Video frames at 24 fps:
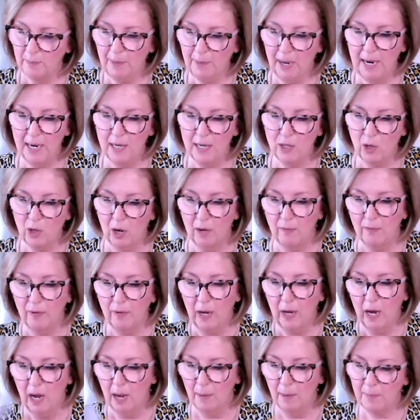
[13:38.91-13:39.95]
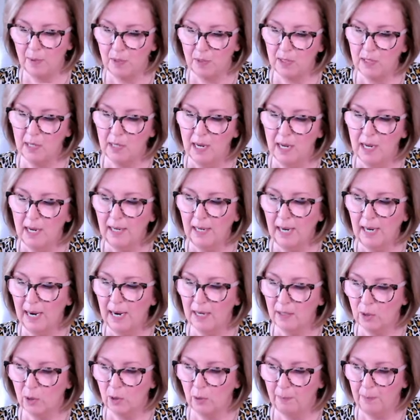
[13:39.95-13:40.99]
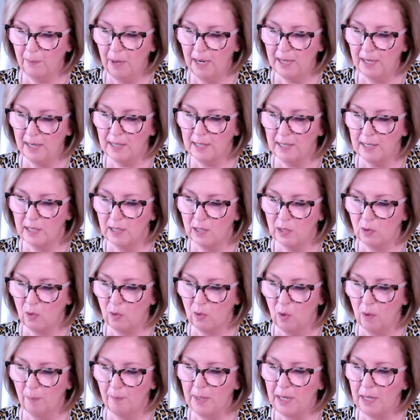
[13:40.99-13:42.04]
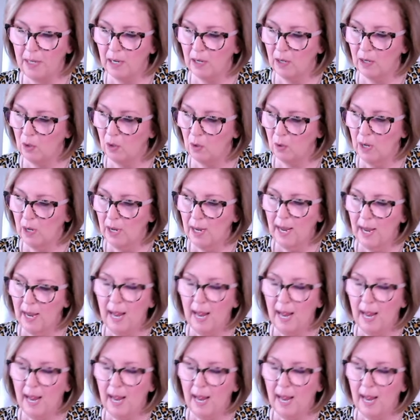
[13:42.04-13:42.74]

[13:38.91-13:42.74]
Page of Cups, Cancer, Pisces, Scorpio.